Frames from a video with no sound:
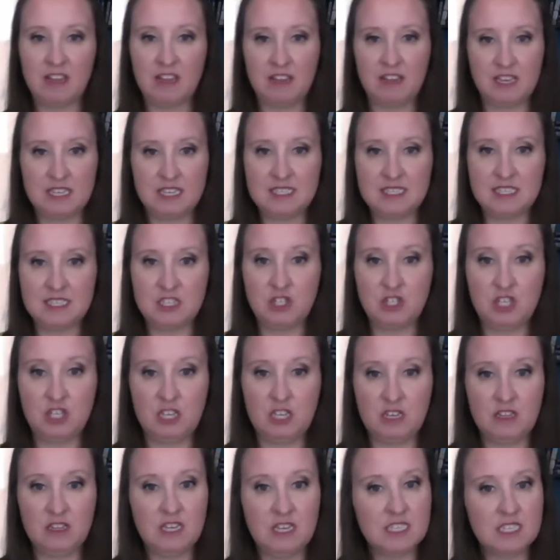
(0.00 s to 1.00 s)
Like I said, she
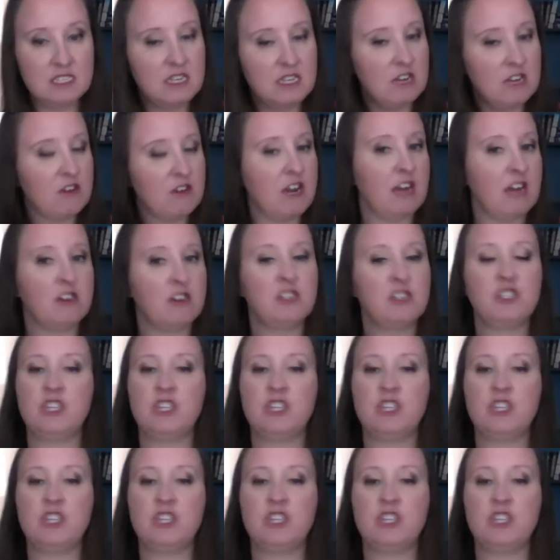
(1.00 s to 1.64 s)
collects nutcrackers.